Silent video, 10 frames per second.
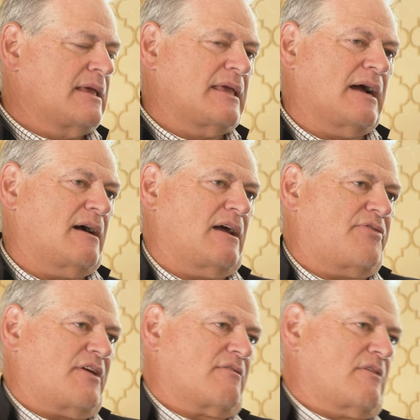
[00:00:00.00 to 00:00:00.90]
Yeah, I
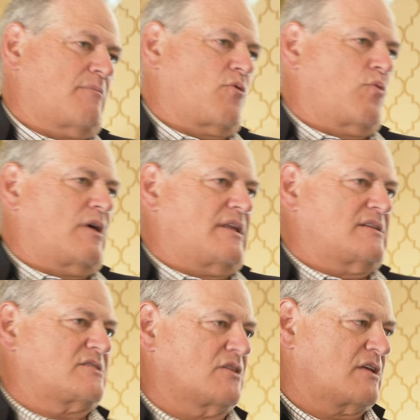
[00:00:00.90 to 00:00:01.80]
think number one
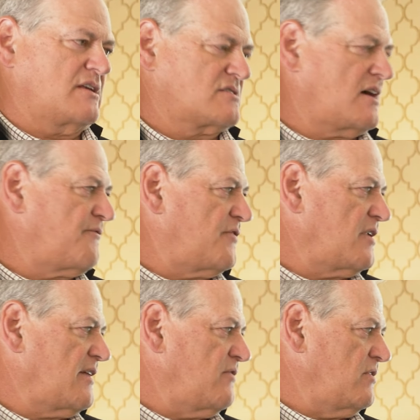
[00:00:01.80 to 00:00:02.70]
is his comfort
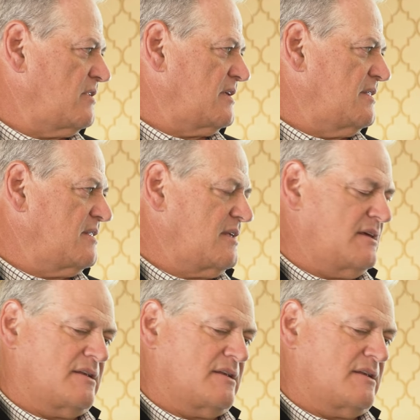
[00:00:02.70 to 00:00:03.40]
level with